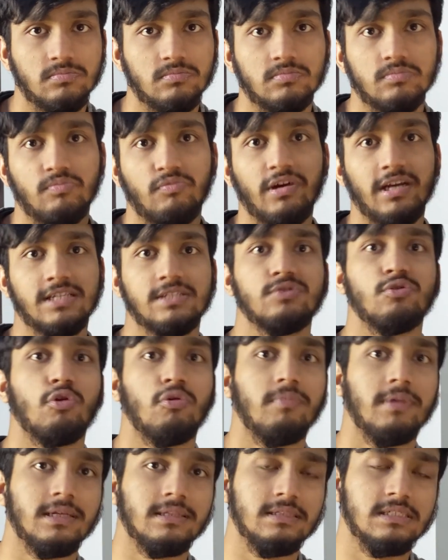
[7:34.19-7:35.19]

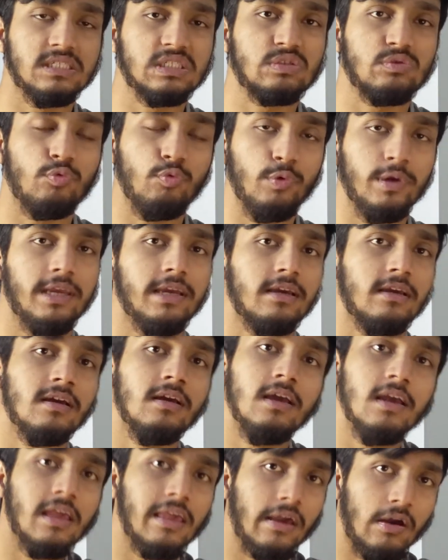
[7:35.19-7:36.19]
brainstorming this quick
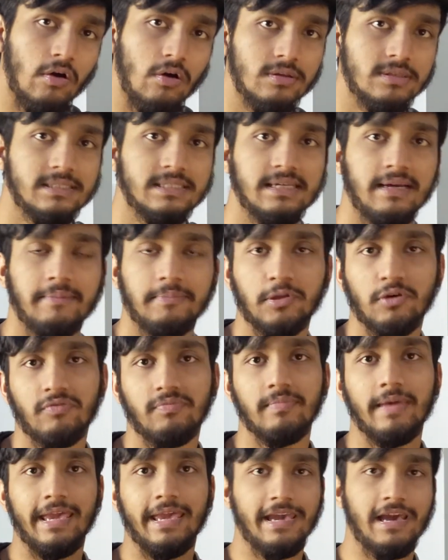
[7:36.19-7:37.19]
concept
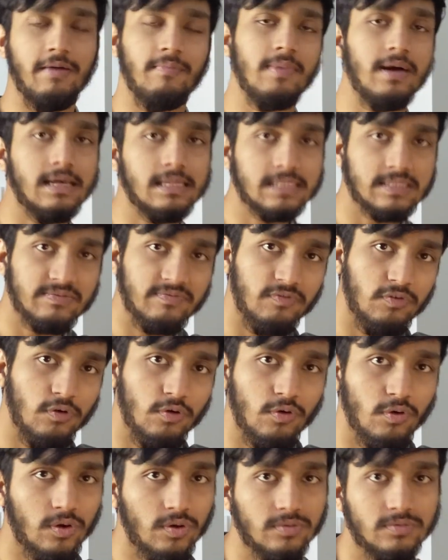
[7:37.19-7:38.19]
of making a mask
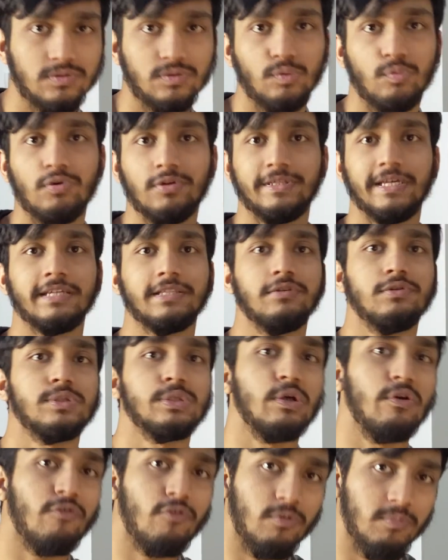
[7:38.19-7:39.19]
to protect
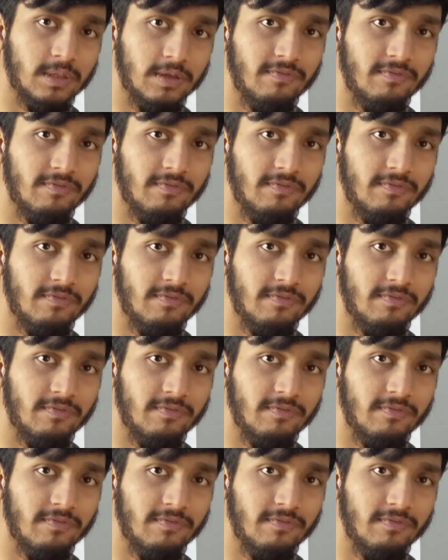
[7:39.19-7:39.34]
yourself from the